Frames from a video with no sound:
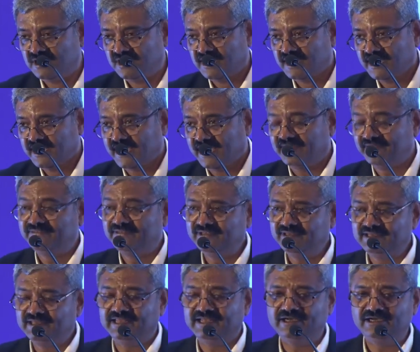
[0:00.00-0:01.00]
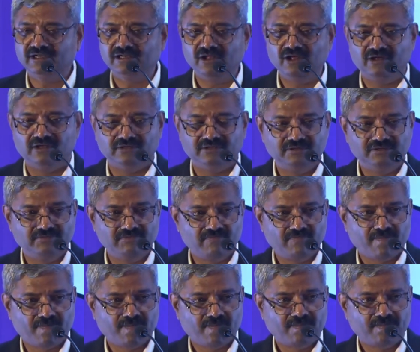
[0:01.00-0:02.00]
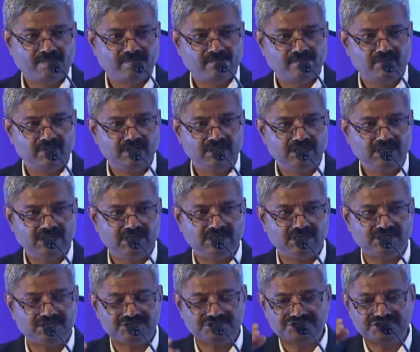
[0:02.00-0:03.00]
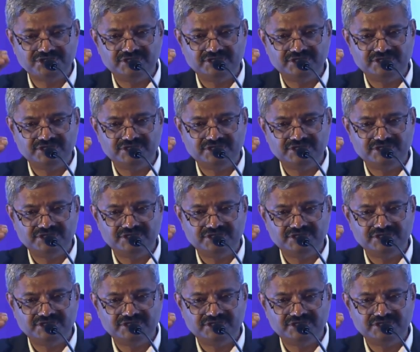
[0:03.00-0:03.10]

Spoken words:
And then later on, she